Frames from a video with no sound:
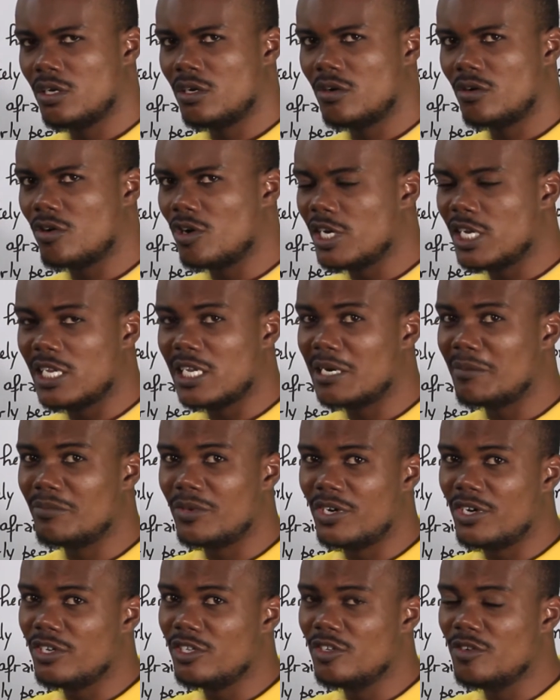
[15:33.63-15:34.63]
Vous connaissez
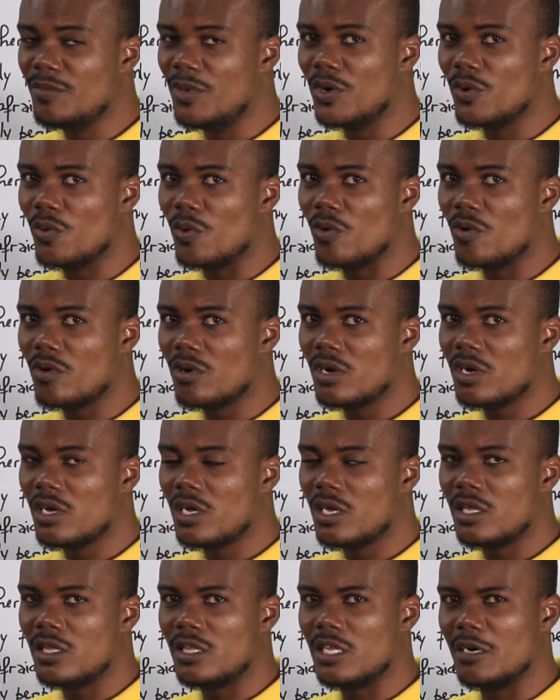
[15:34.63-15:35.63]
number, numéro.
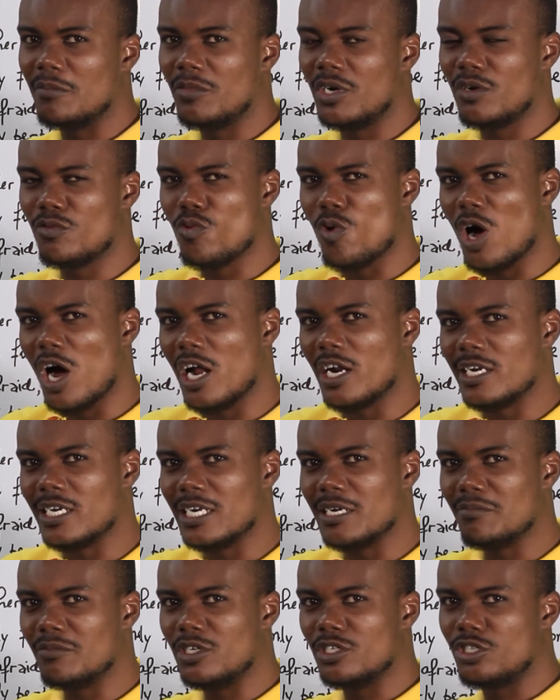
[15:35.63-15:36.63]
Number 1,
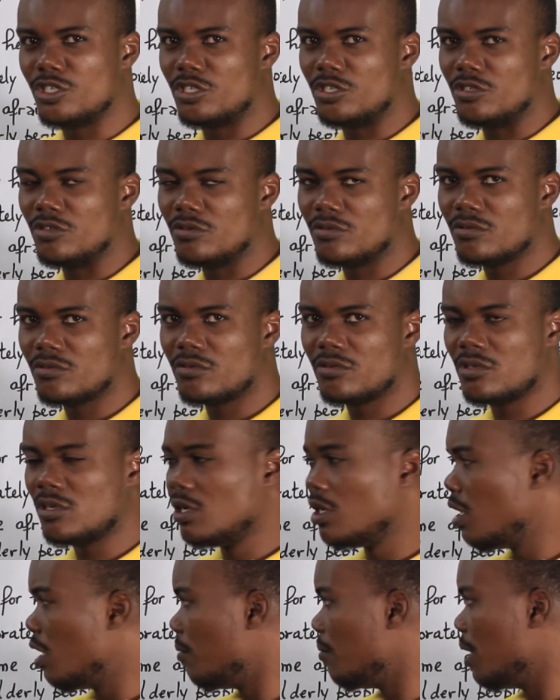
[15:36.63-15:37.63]
number 2.
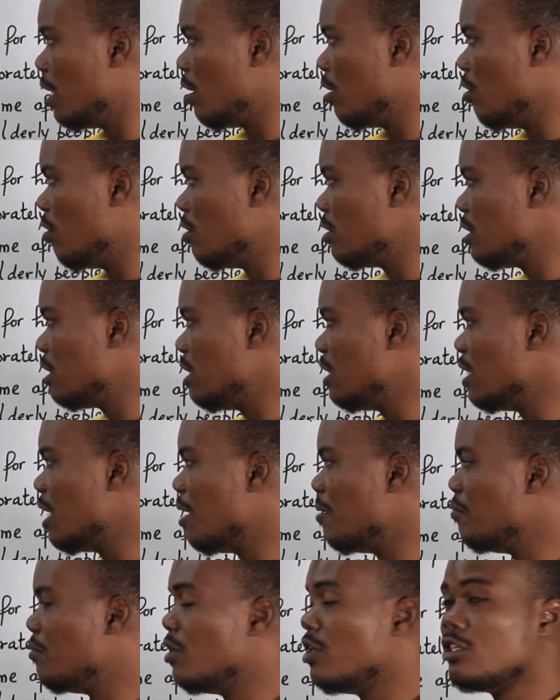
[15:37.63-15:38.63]
Melody
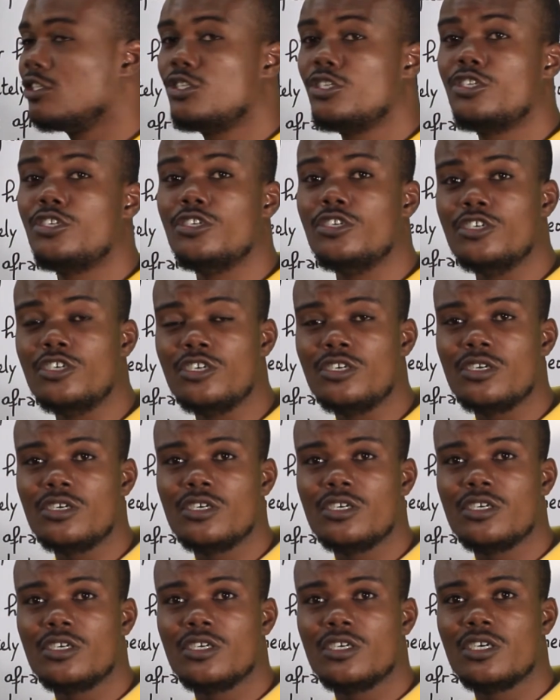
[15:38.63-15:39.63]
number 2.
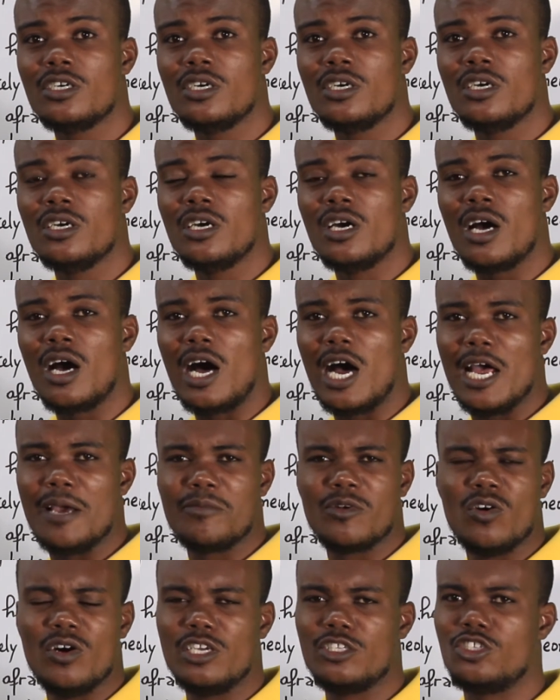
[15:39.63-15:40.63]

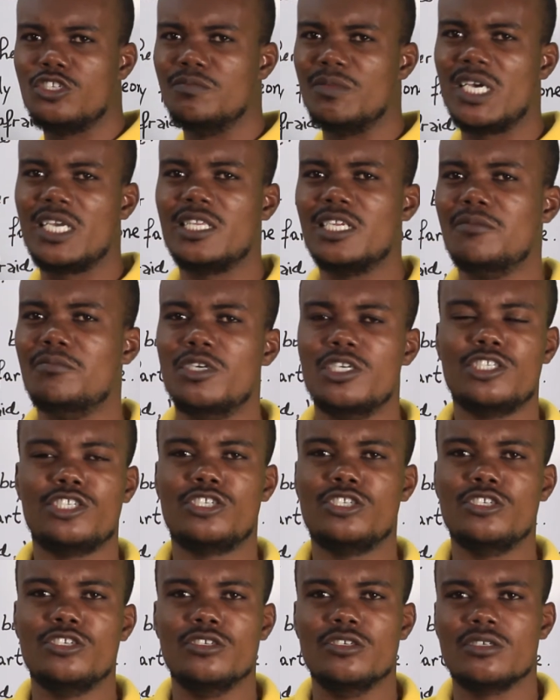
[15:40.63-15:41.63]
I'm going to make number
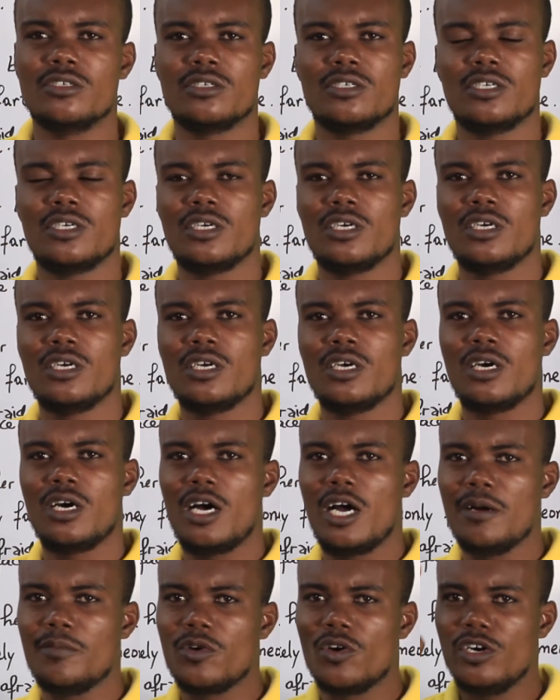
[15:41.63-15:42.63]
2.
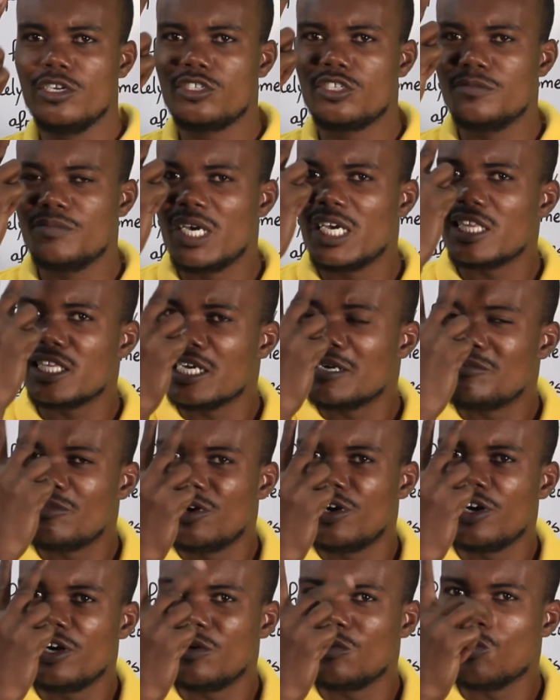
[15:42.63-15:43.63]
I'm going to make
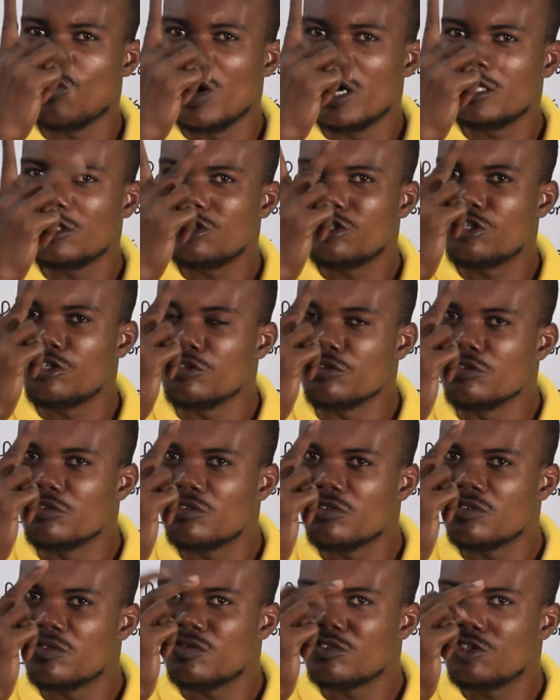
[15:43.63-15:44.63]
number 1, 2.
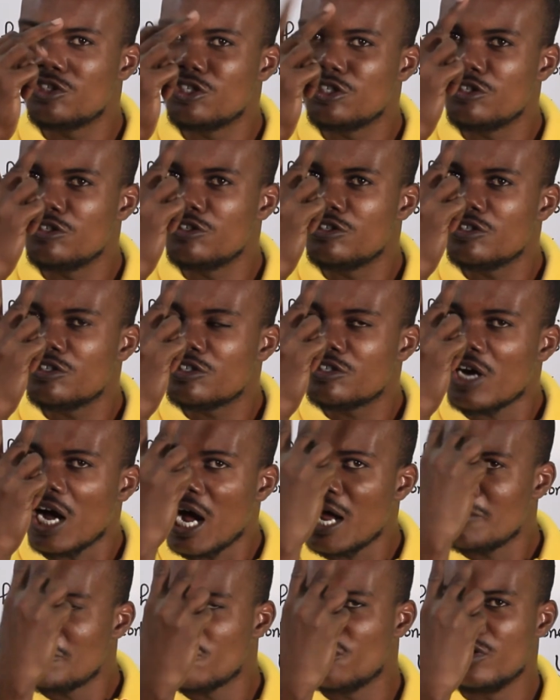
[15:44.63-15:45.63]
2.
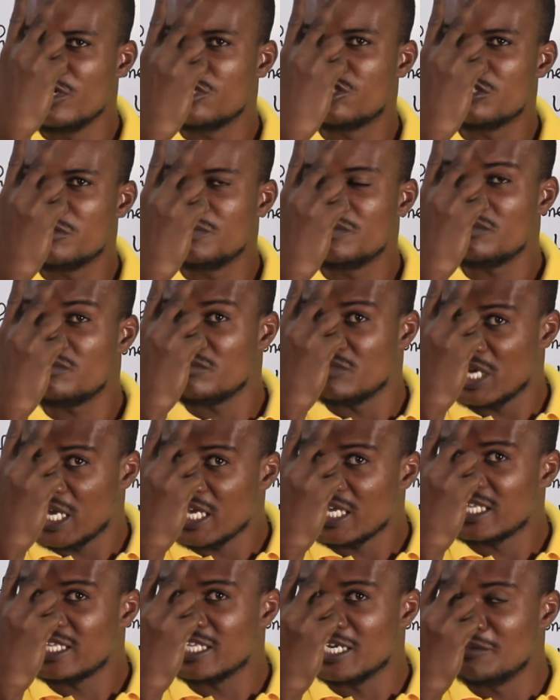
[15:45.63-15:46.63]
I'm going to
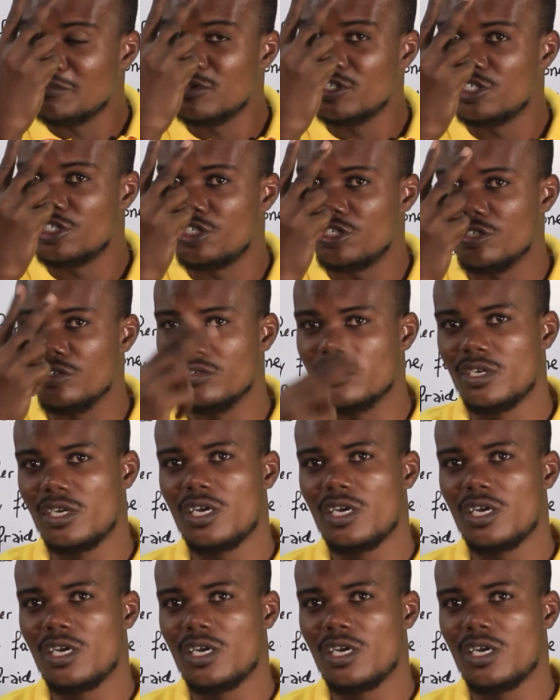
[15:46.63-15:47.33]
make number 2.